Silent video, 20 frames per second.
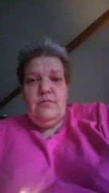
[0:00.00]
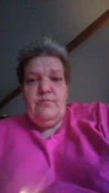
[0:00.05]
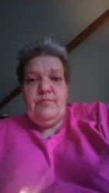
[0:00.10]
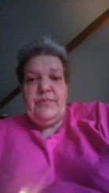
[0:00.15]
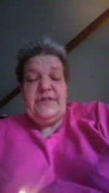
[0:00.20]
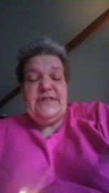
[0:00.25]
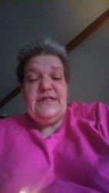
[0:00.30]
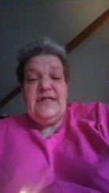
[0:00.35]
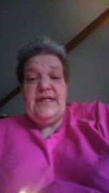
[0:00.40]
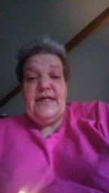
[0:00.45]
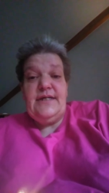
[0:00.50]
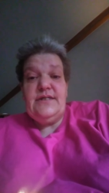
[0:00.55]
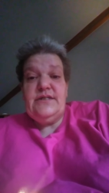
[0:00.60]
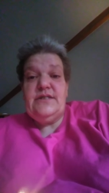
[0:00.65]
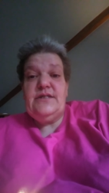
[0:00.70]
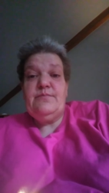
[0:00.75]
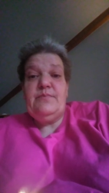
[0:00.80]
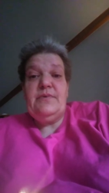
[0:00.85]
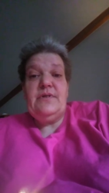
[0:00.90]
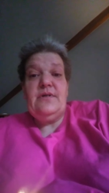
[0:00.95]
But today's
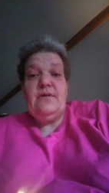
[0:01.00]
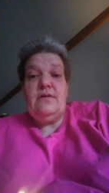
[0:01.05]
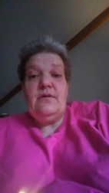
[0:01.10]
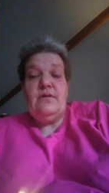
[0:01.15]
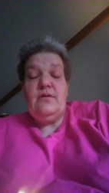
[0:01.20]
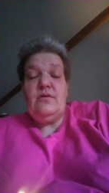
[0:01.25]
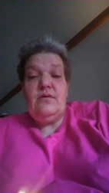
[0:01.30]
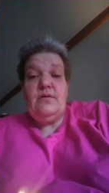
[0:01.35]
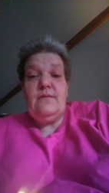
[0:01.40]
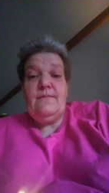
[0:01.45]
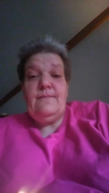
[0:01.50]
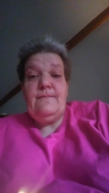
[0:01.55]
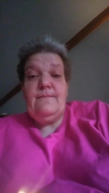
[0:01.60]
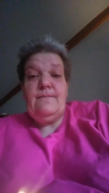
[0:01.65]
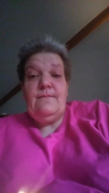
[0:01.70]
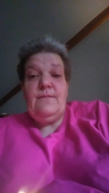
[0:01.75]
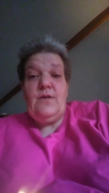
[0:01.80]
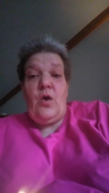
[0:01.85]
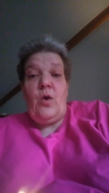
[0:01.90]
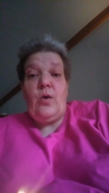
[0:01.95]
just been a
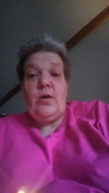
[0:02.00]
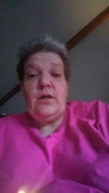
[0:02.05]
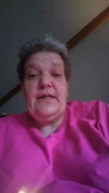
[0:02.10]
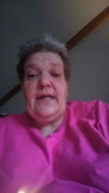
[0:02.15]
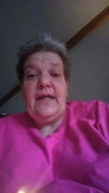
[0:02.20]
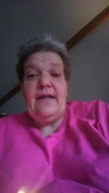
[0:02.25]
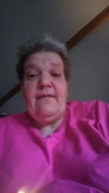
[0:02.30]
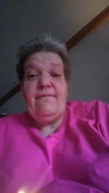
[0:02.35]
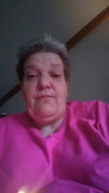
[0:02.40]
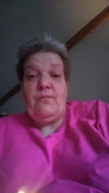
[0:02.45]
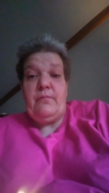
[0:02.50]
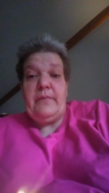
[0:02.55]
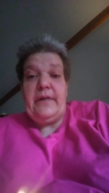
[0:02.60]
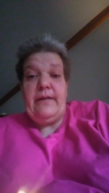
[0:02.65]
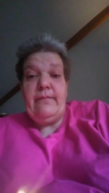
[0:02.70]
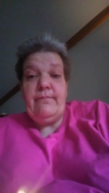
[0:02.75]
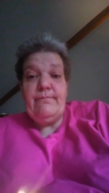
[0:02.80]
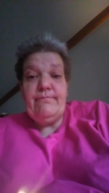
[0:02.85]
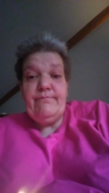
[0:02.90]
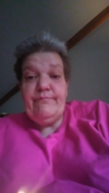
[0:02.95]
hard day for me